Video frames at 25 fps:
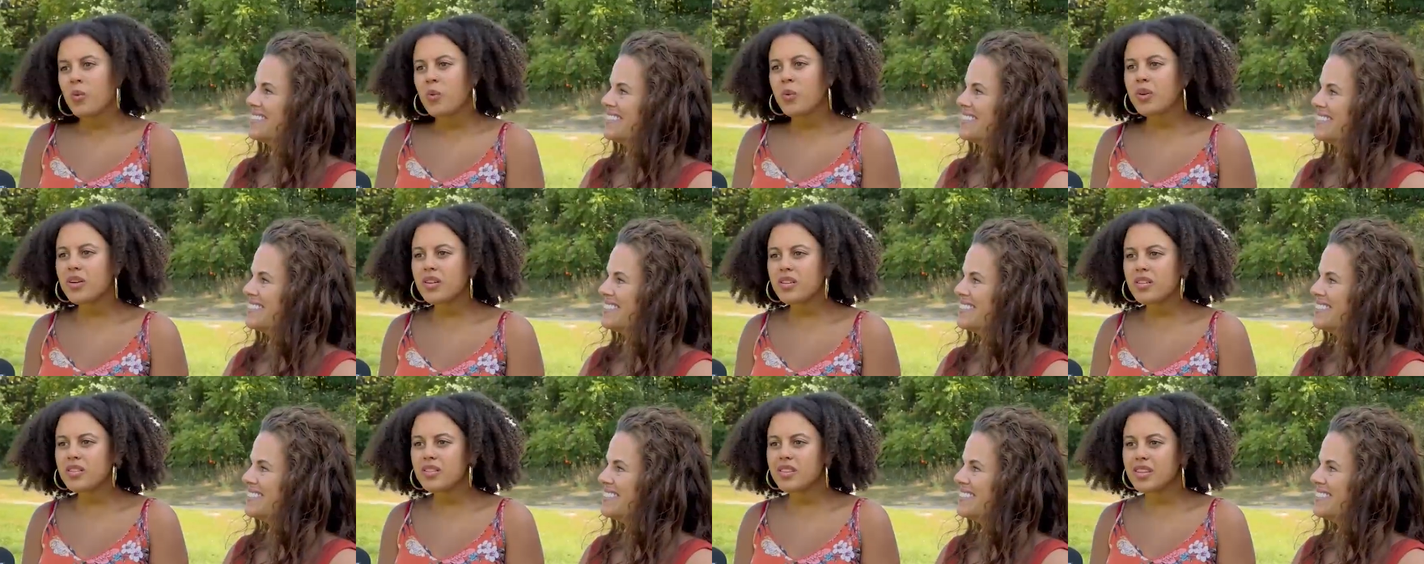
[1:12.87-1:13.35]

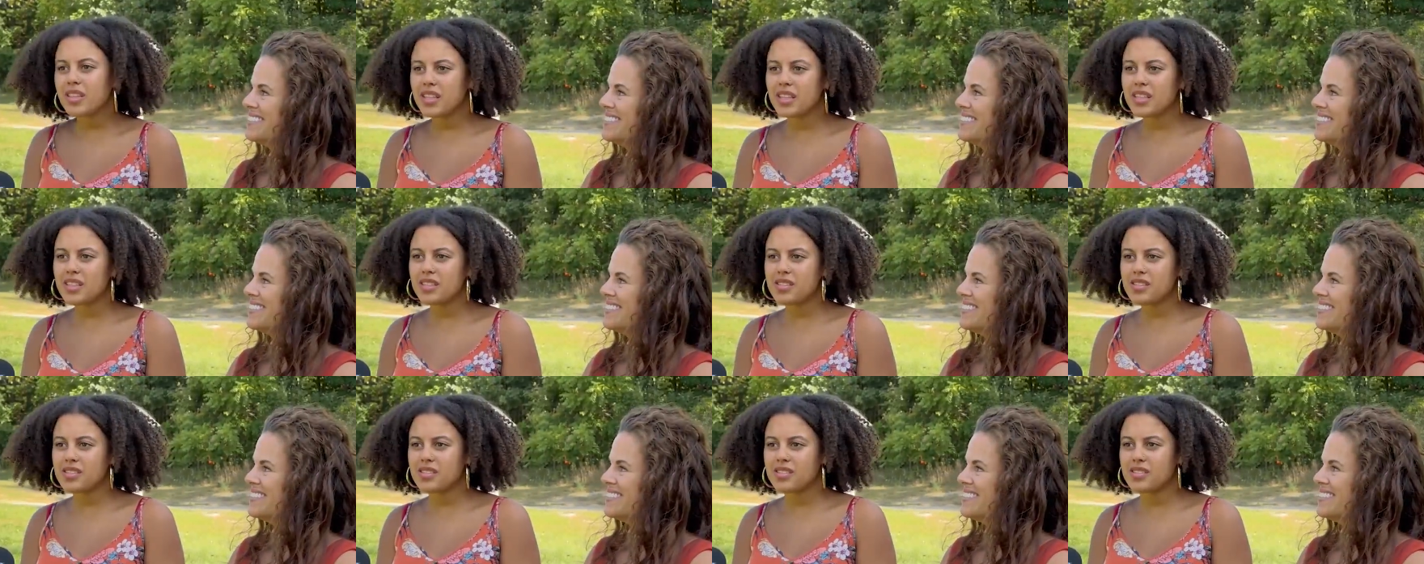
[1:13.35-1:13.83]
Speaker 1: will
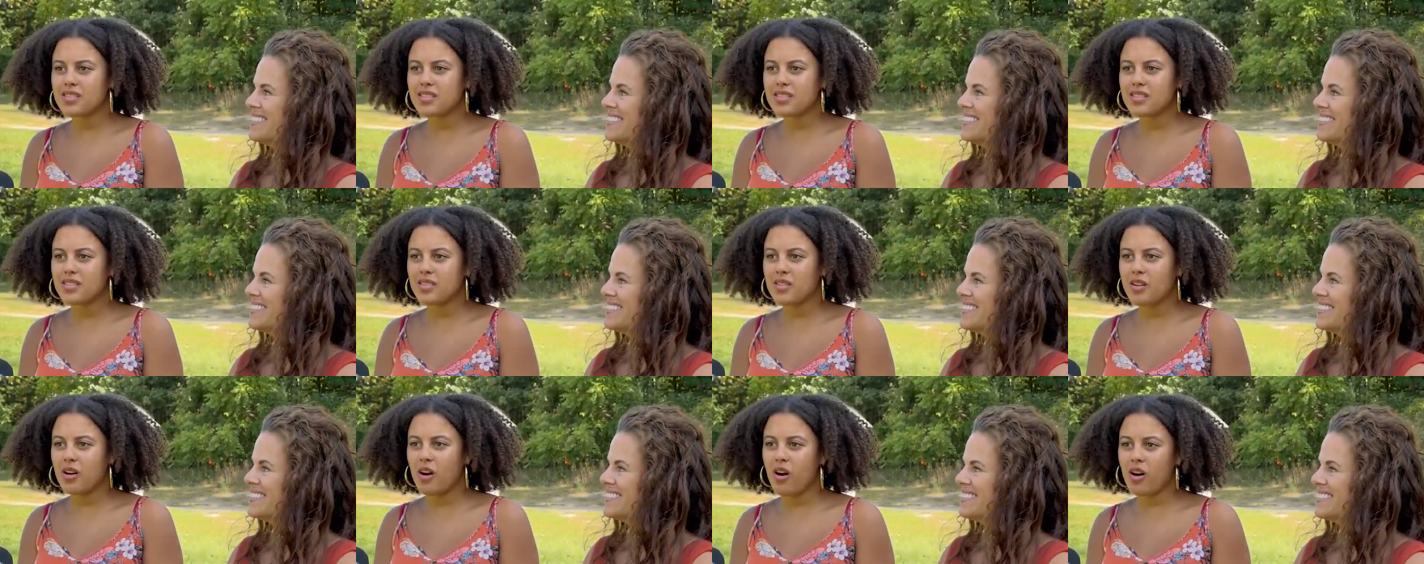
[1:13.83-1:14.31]

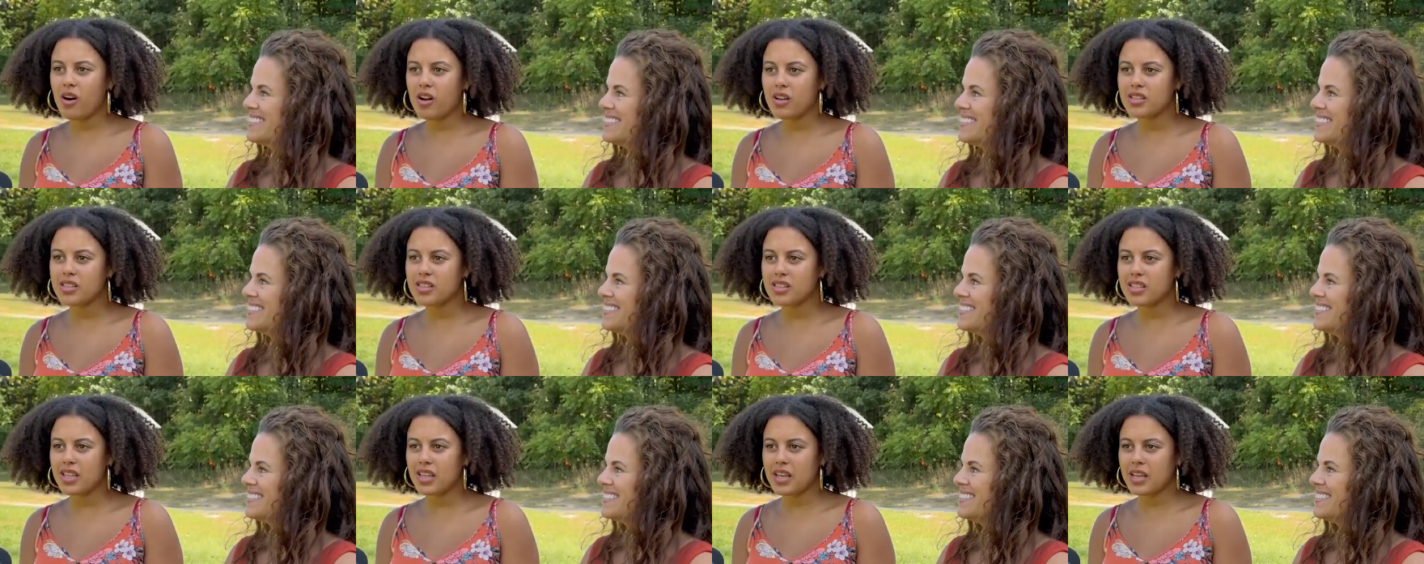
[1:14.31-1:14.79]
this
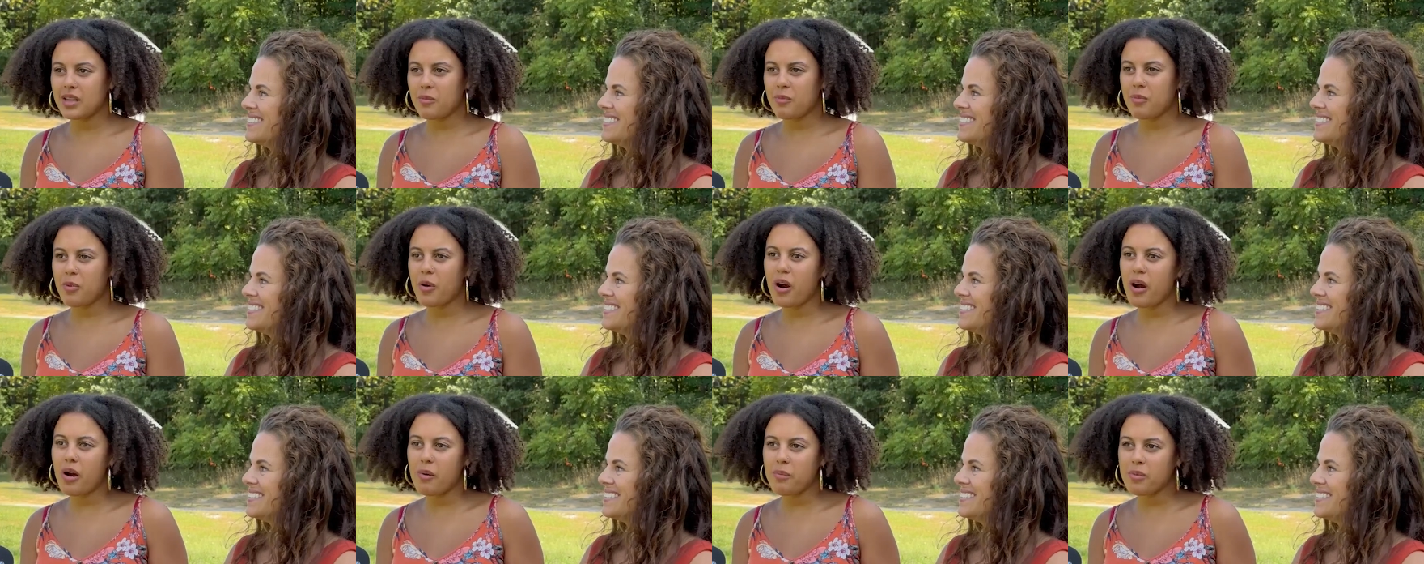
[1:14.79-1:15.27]
cause
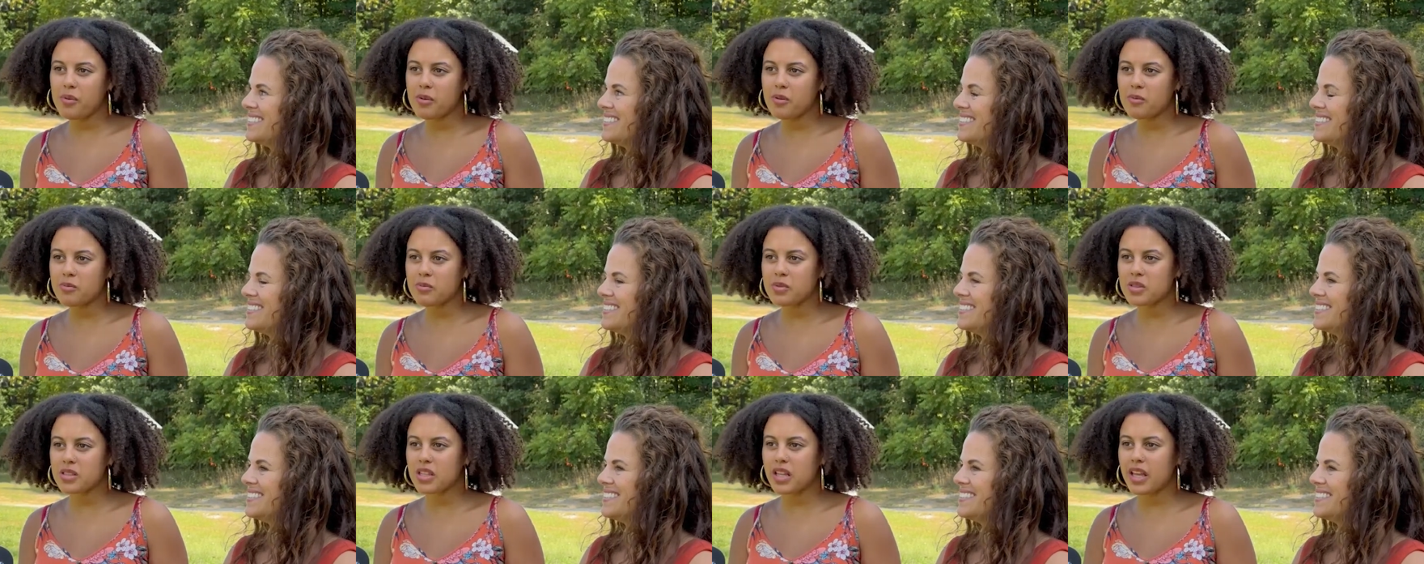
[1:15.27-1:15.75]
like
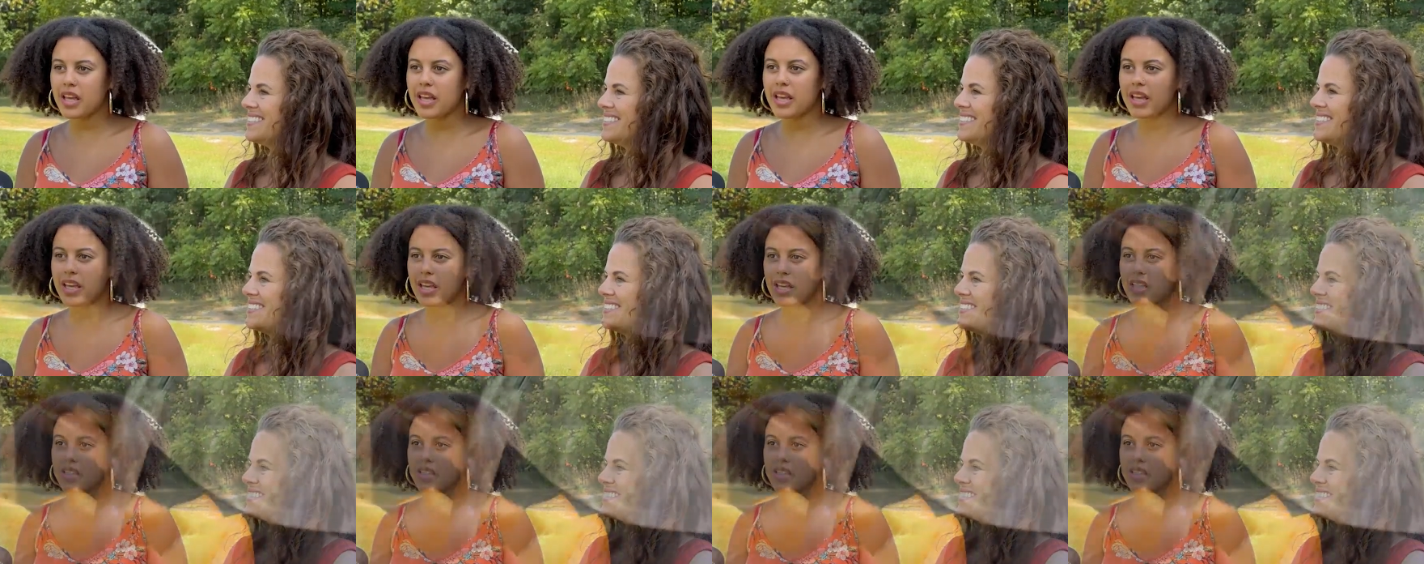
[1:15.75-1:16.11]
problems like